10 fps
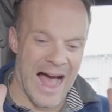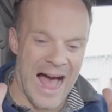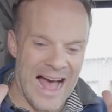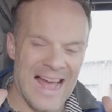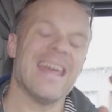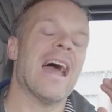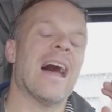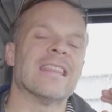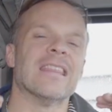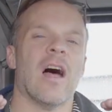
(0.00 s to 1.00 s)
I
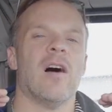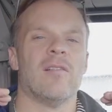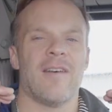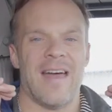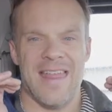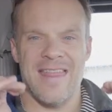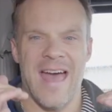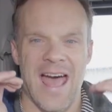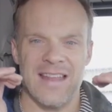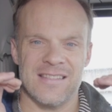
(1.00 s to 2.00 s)
love
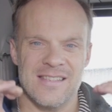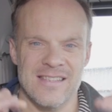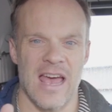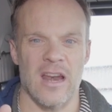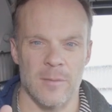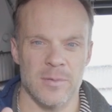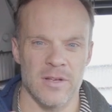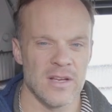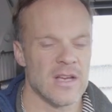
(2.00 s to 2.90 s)
that setup.